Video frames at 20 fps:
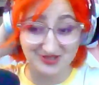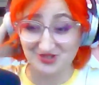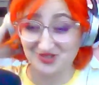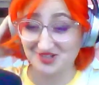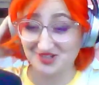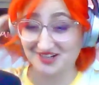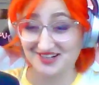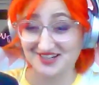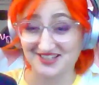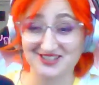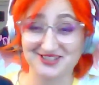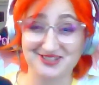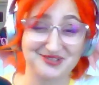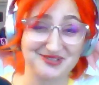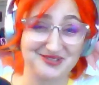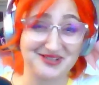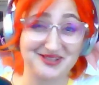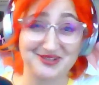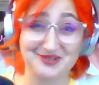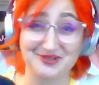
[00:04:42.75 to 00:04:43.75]
trying to
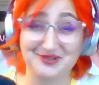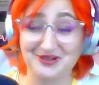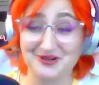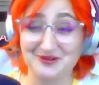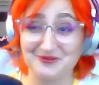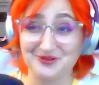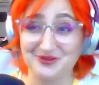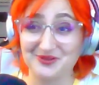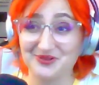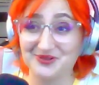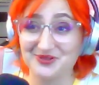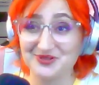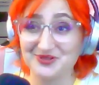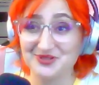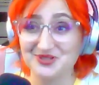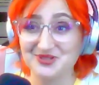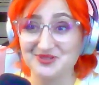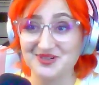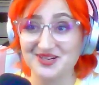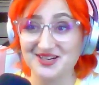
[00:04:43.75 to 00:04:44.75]
create a great roller
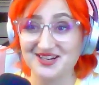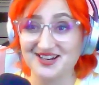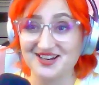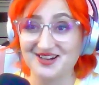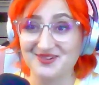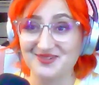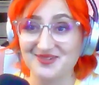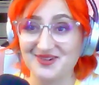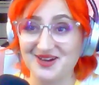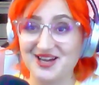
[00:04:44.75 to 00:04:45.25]
coaster right now.